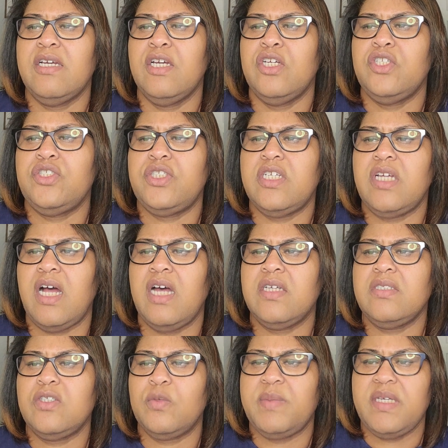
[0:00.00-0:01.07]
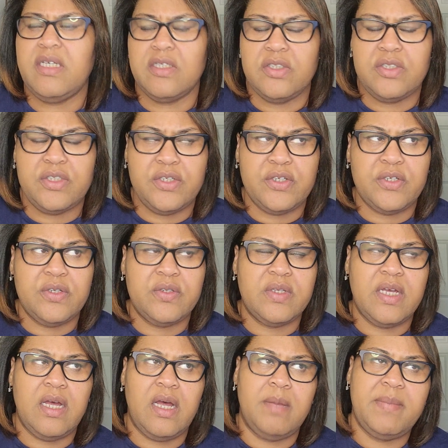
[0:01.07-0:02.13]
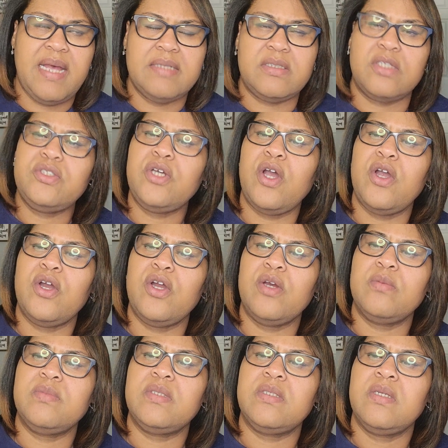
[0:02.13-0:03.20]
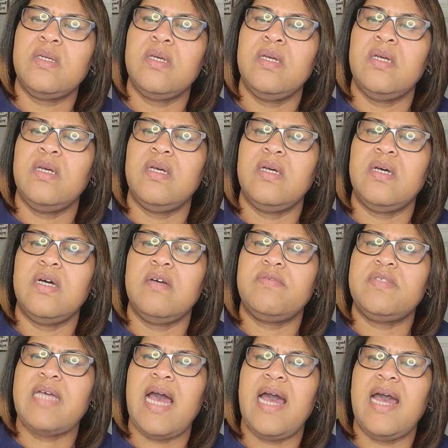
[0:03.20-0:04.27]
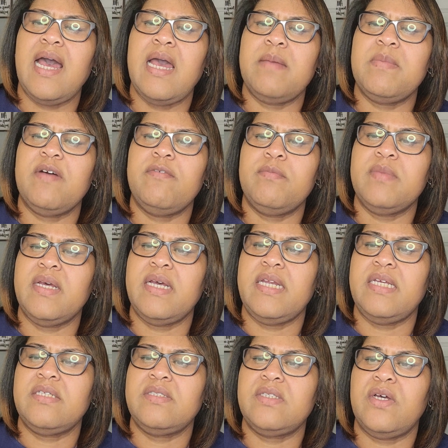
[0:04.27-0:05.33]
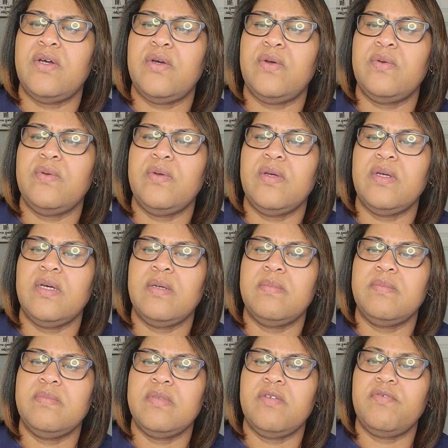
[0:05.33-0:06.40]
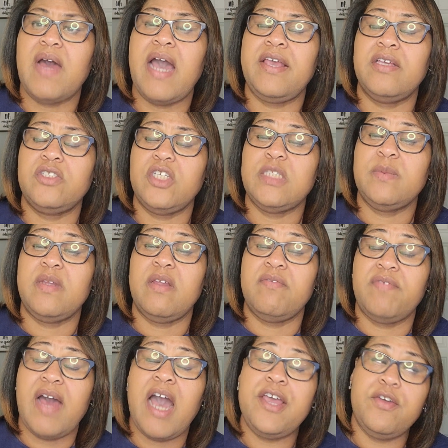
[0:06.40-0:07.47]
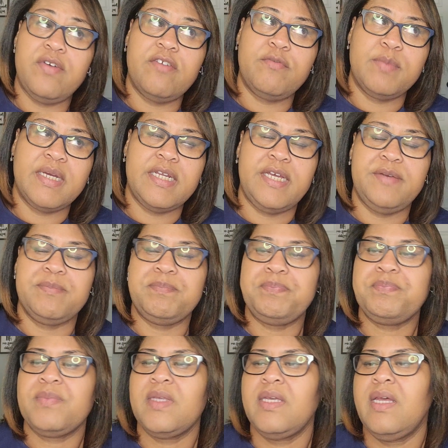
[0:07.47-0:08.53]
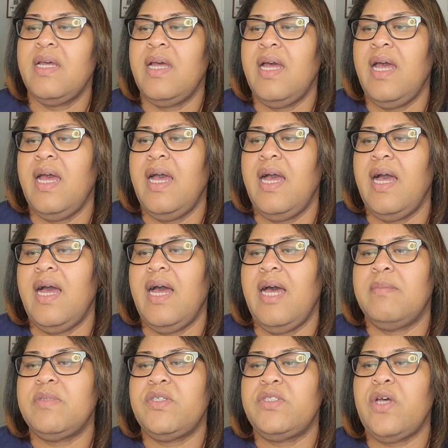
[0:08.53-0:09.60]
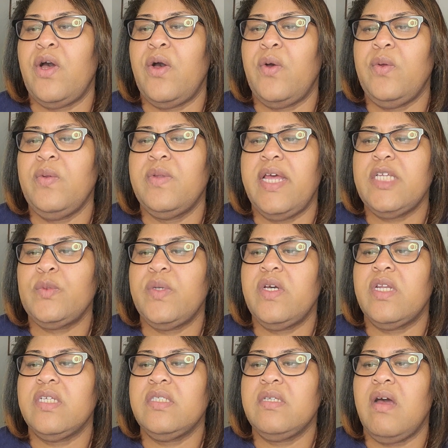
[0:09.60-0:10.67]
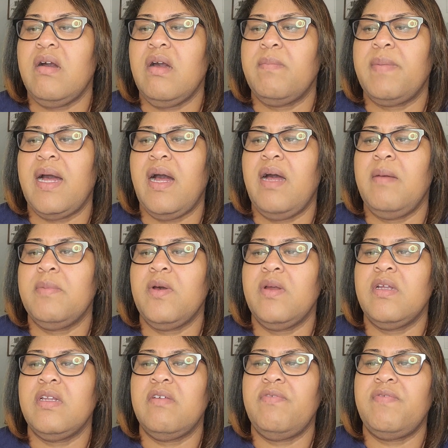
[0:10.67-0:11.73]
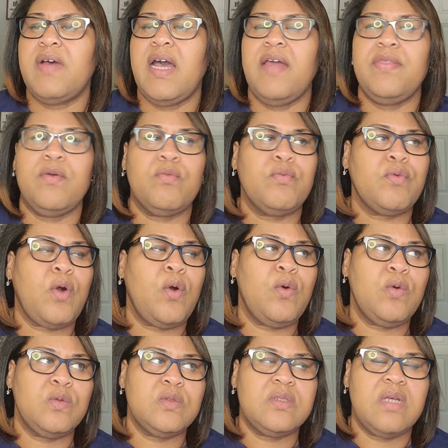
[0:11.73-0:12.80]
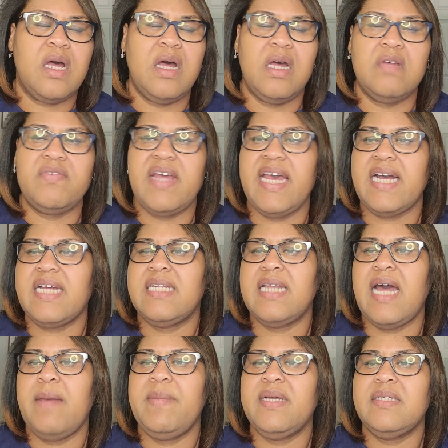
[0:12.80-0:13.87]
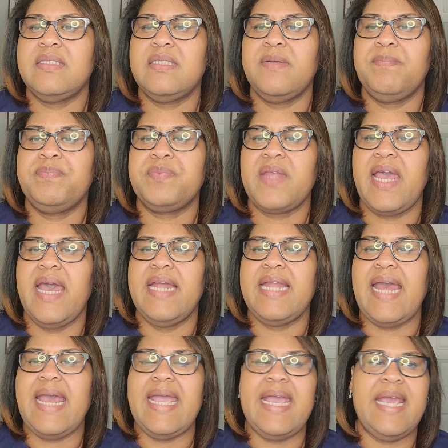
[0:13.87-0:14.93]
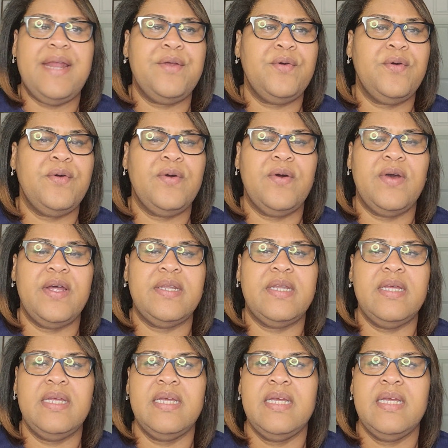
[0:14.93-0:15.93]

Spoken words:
should also be considered as a terms of time of money. So the value of money. So next I'm going to define the roles of economics and aid on